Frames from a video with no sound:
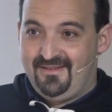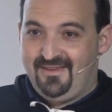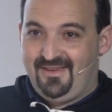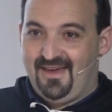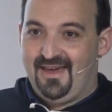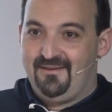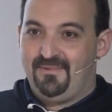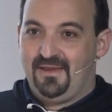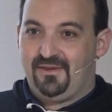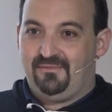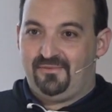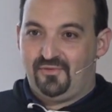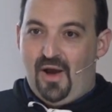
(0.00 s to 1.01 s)
okay,
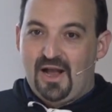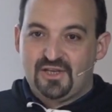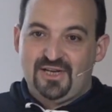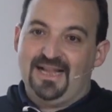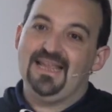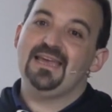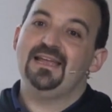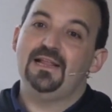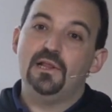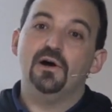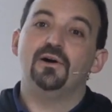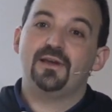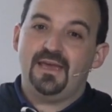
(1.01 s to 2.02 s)
to actually
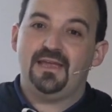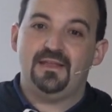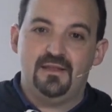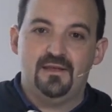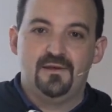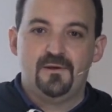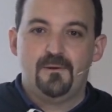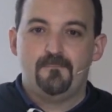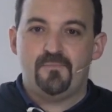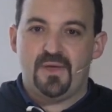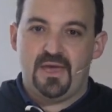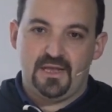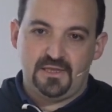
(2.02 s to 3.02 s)
log in
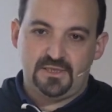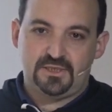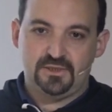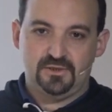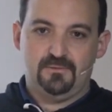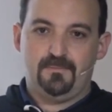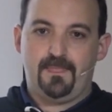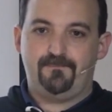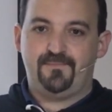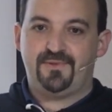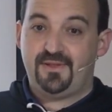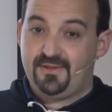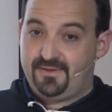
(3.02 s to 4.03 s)
into
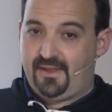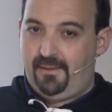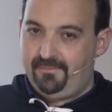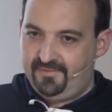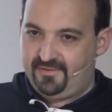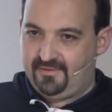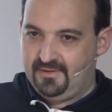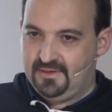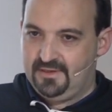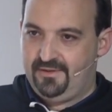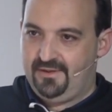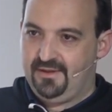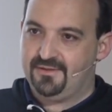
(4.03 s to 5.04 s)
systems
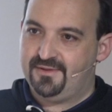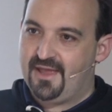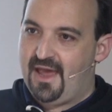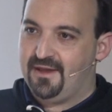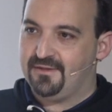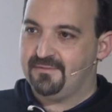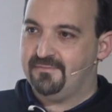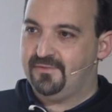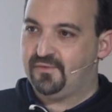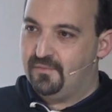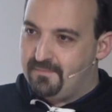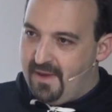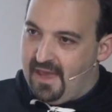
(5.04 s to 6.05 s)
these days
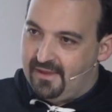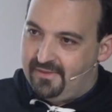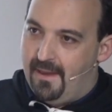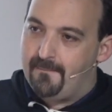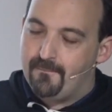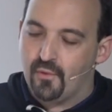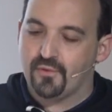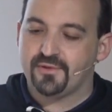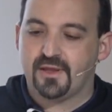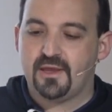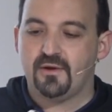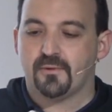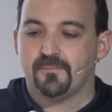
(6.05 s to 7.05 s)
to make them more
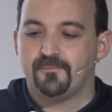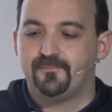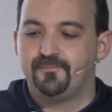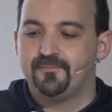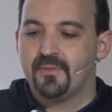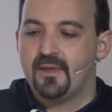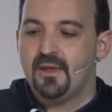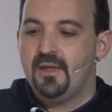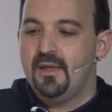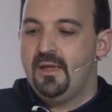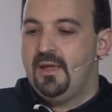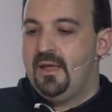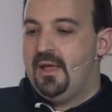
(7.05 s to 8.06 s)
secure.
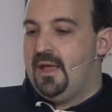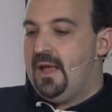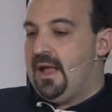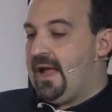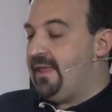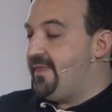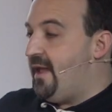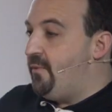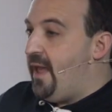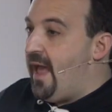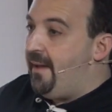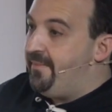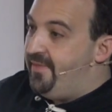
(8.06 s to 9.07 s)
And then we
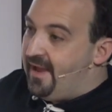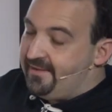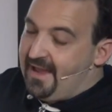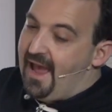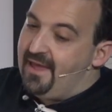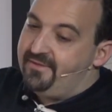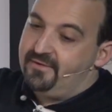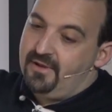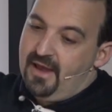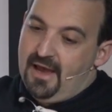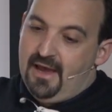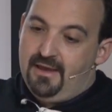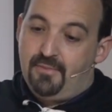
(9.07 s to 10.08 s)
have that other
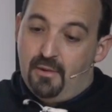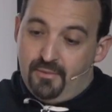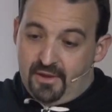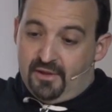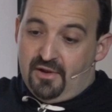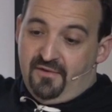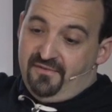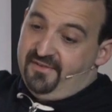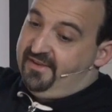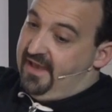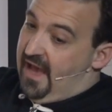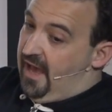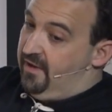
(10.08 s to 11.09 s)
guy, but we don't know if it's a
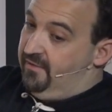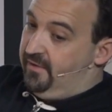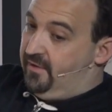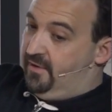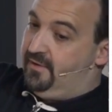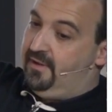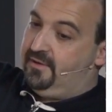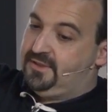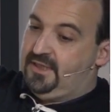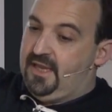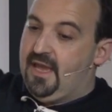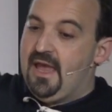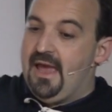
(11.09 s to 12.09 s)
guy or a girl
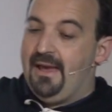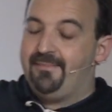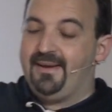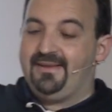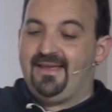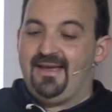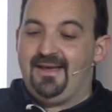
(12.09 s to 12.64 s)
actually, but